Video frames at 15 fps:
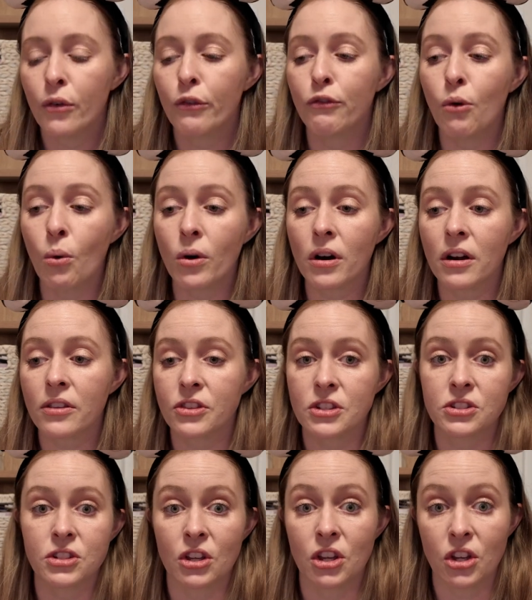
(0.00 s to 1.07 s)
for the
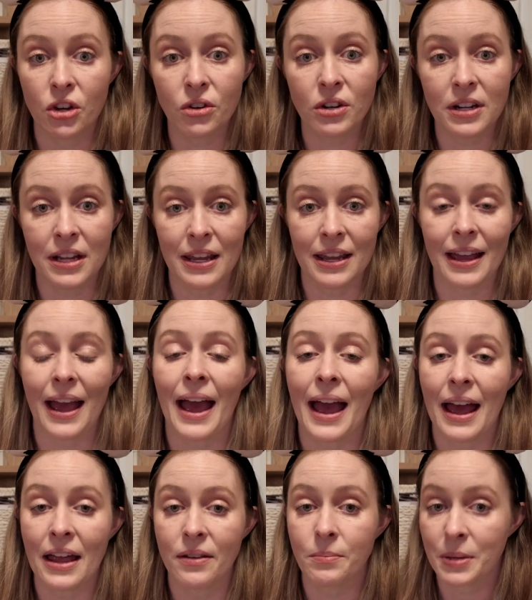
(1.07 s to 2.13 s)
security
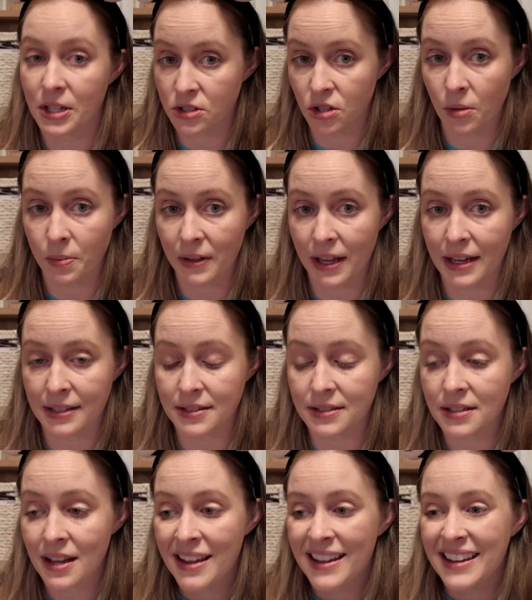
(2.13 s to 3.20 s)
at Pixar
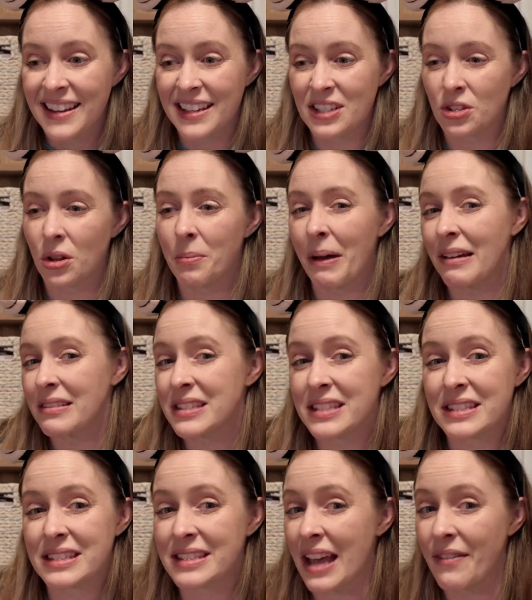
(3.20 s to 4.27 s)
Place until about
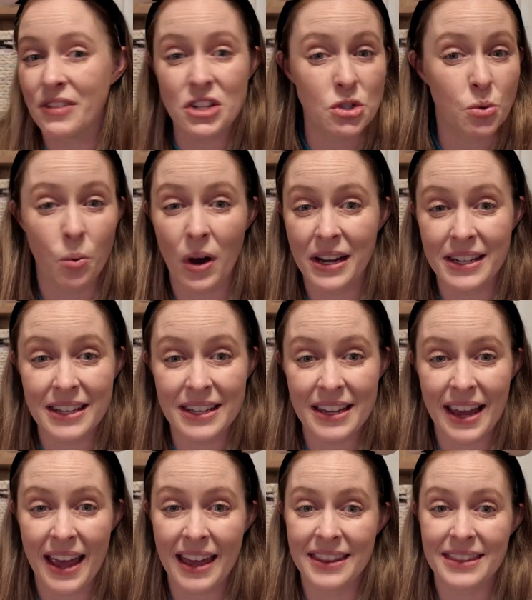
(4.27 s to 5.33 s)
7:20,
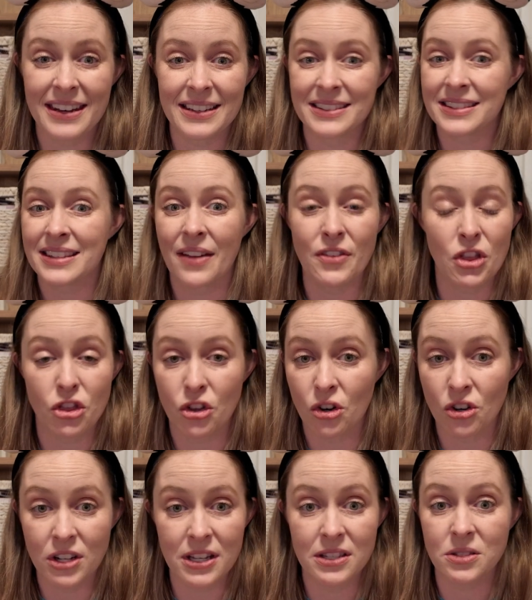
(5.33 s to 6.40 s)
and then at
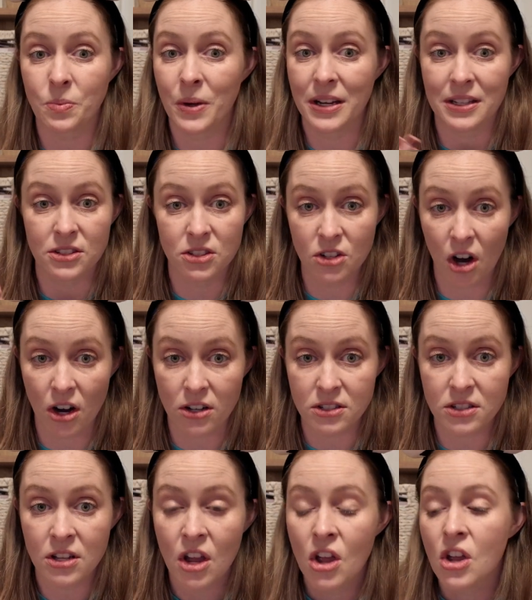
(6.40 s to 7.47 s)
7:30 is when it
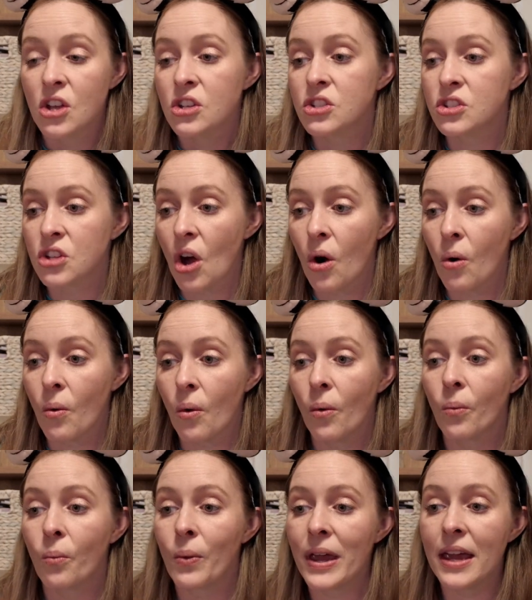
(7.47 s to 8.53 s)
starts. So
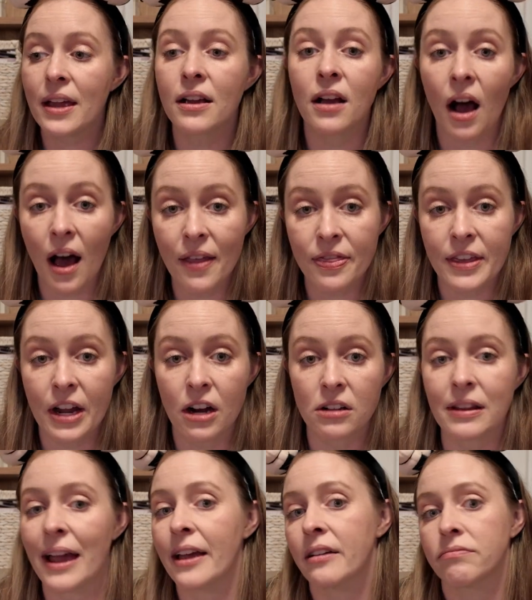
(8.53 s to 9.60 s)
we got there
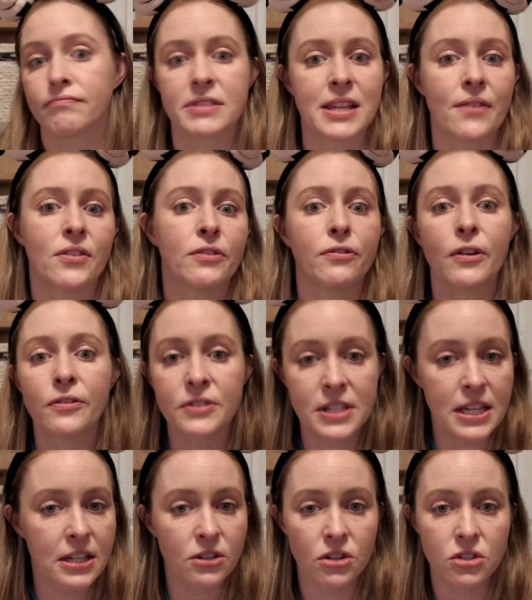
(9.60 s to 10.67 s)
like
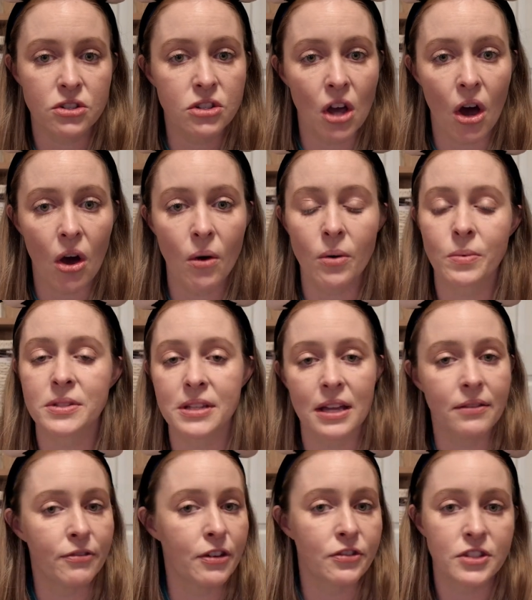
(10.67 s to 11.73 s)
7:15 or so. It was
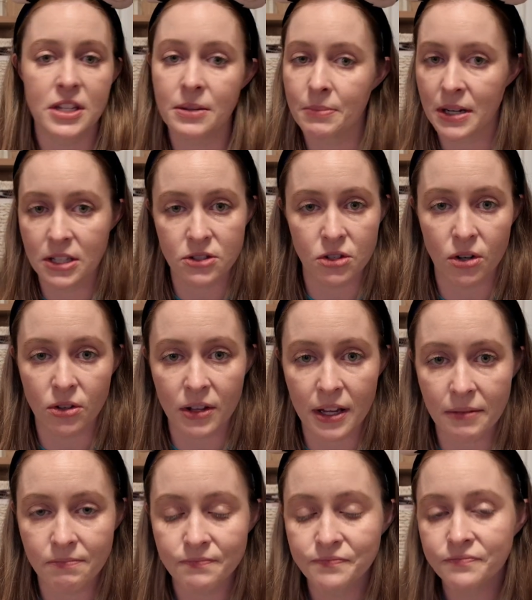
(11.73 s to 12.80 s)
like 15 minutes
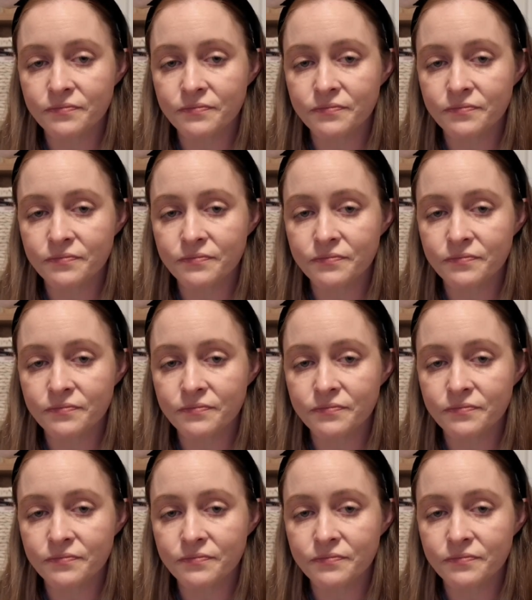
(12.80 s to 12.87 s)
early